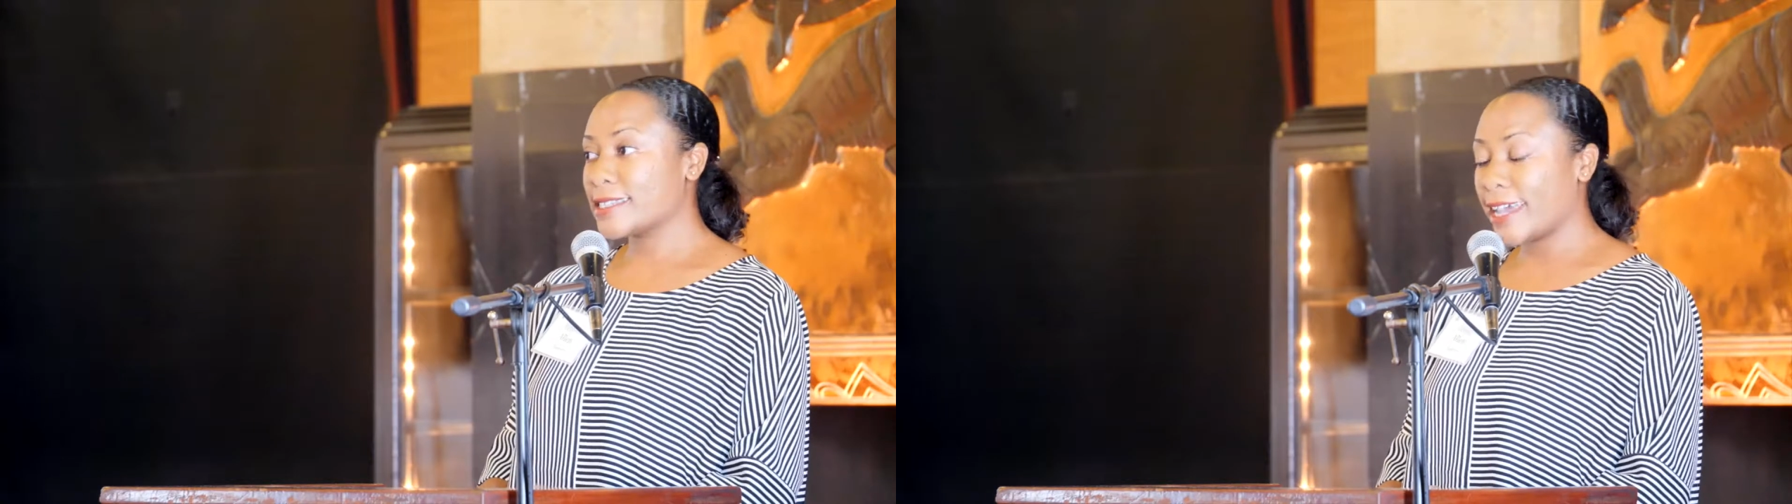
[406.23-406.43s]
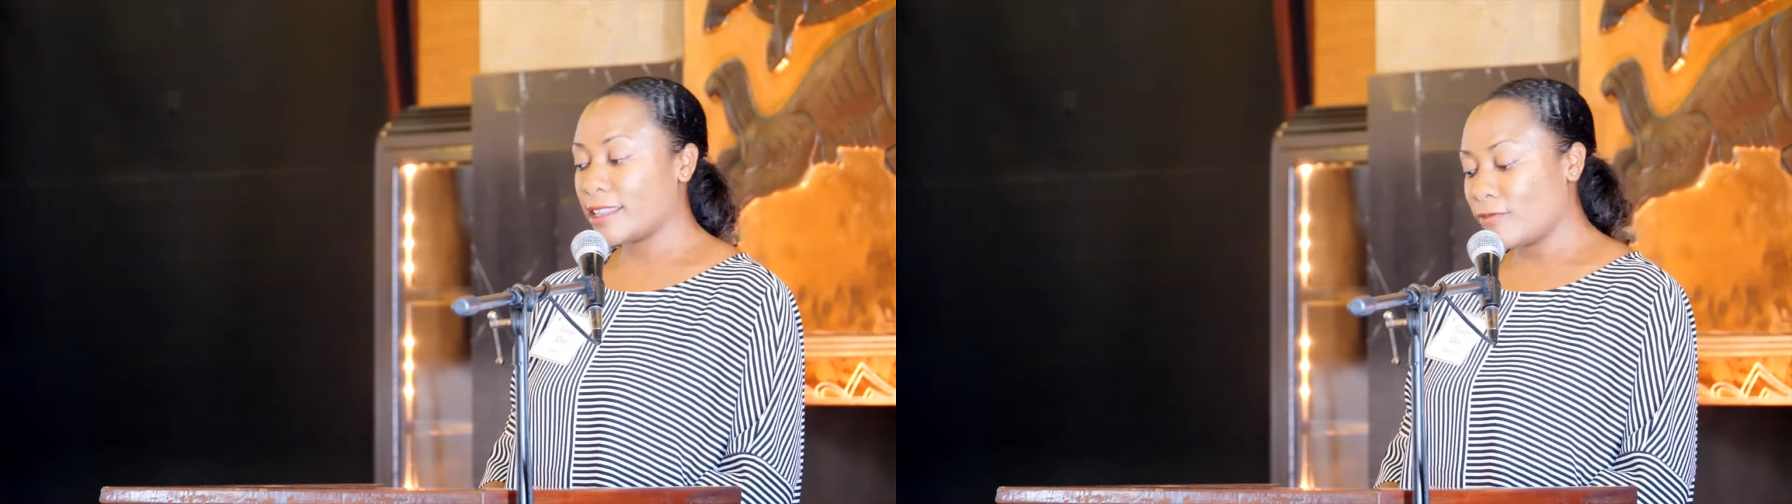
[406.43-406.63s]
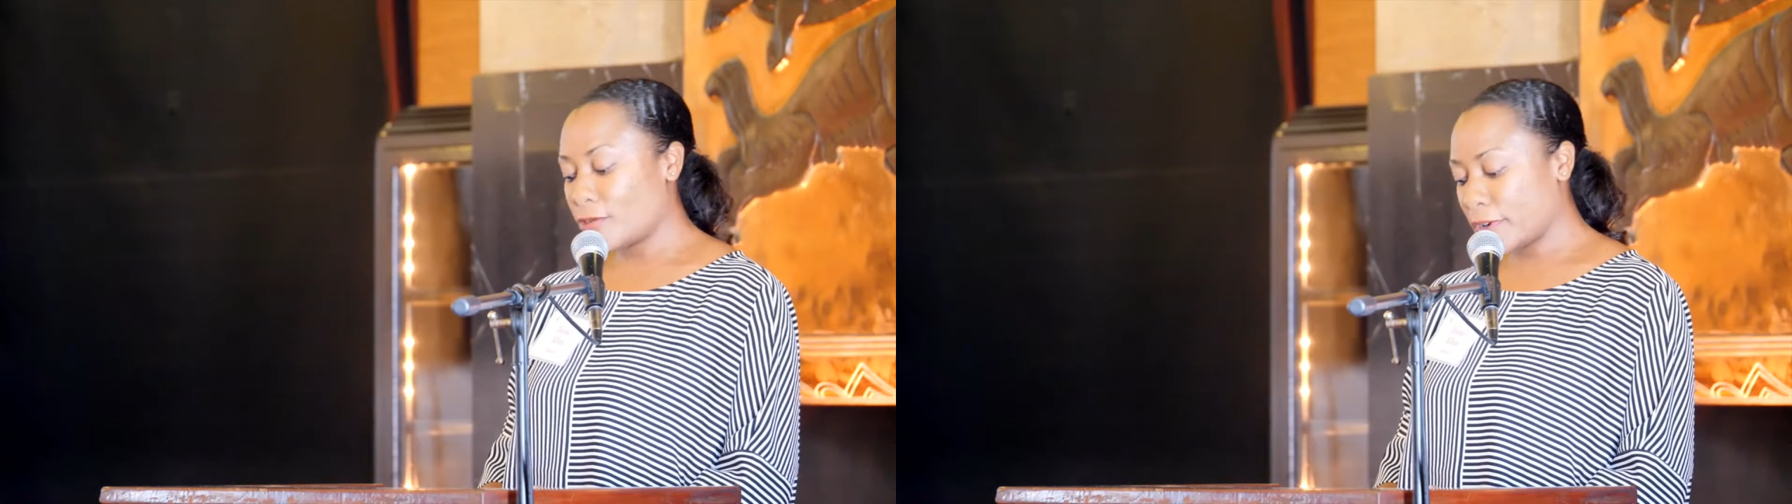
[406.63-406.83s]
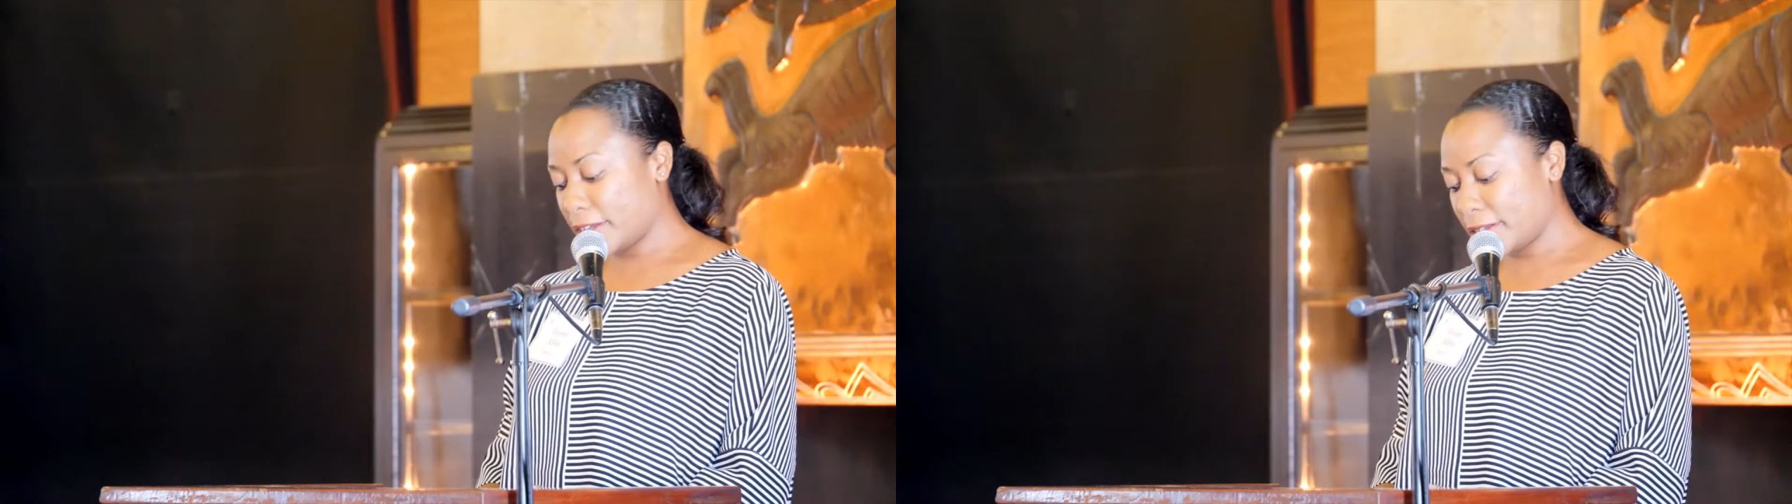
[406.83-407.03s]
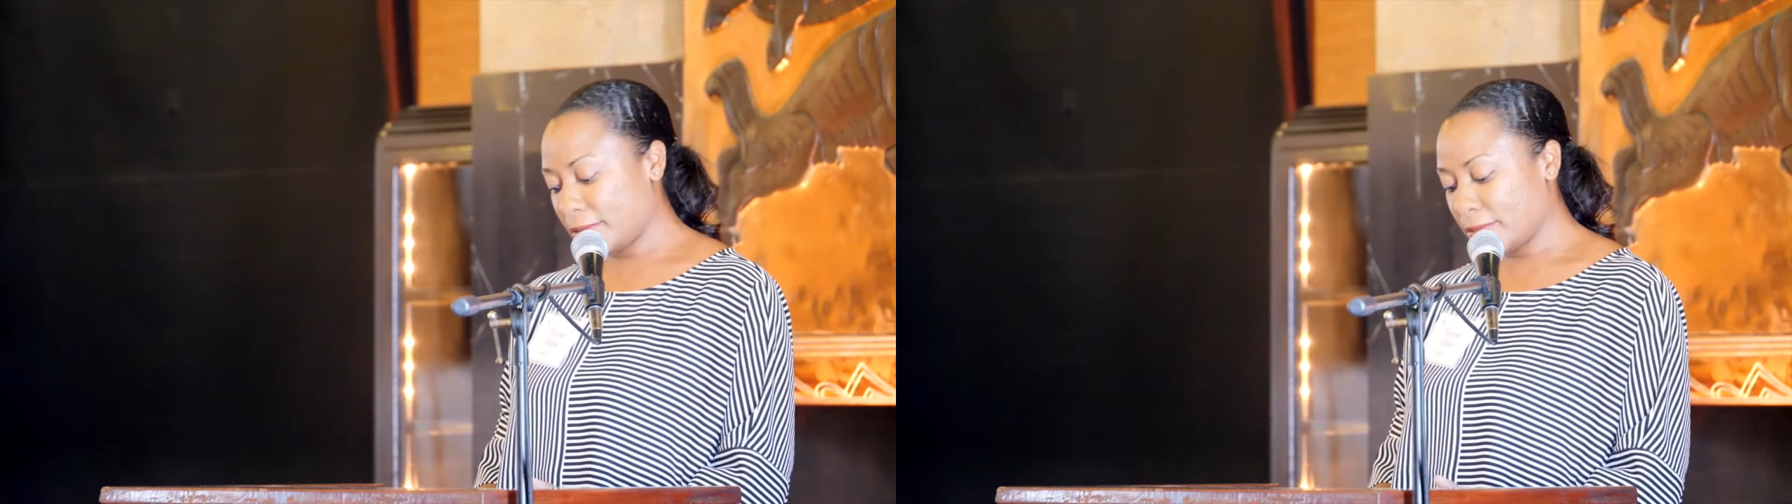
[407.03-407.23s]
to
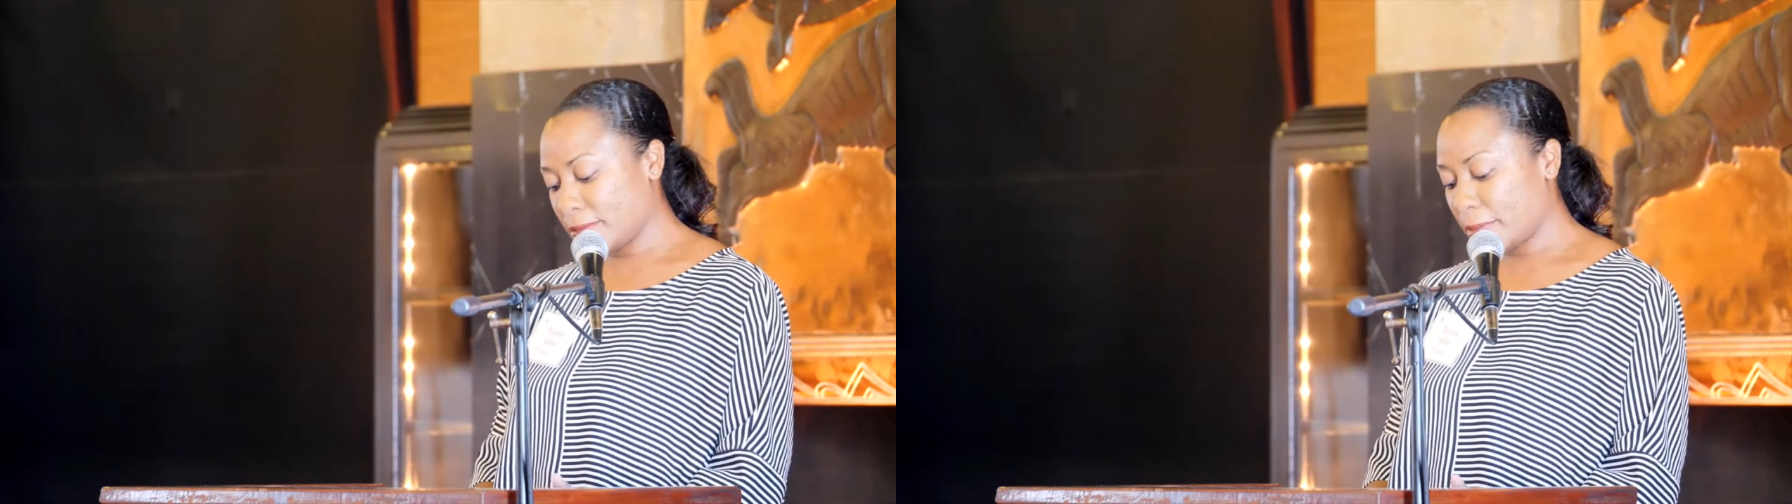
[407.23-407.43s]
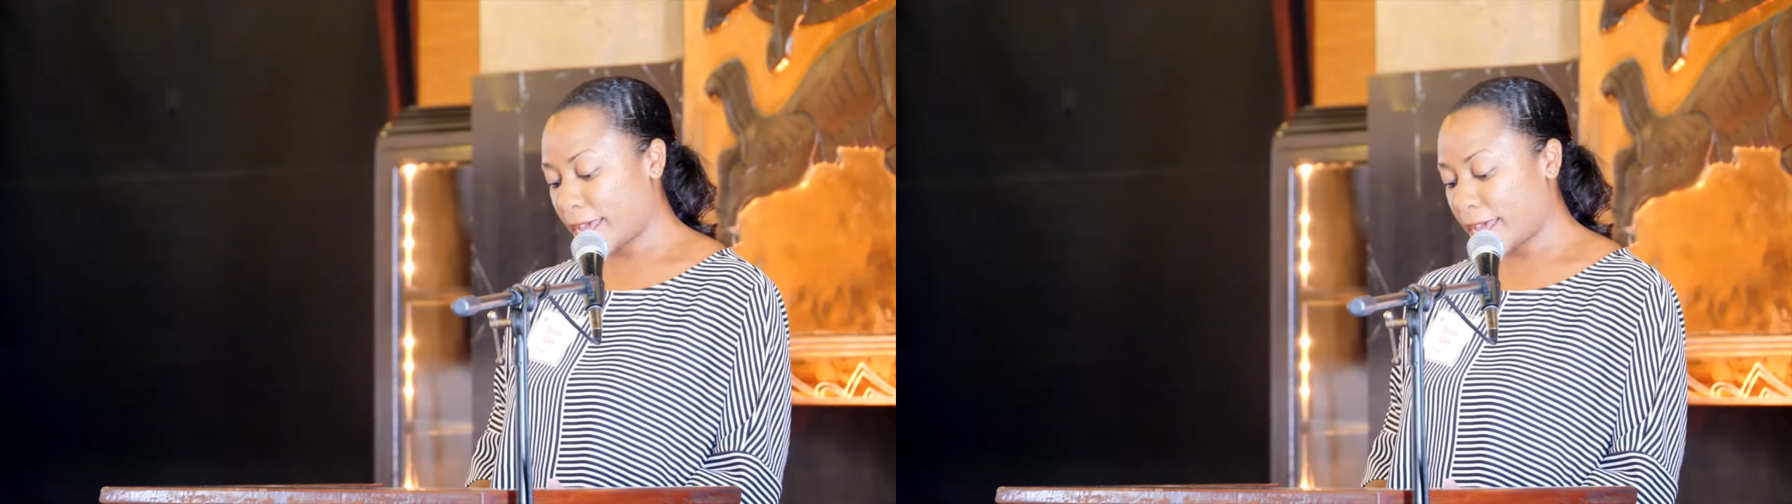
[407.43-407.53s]
California,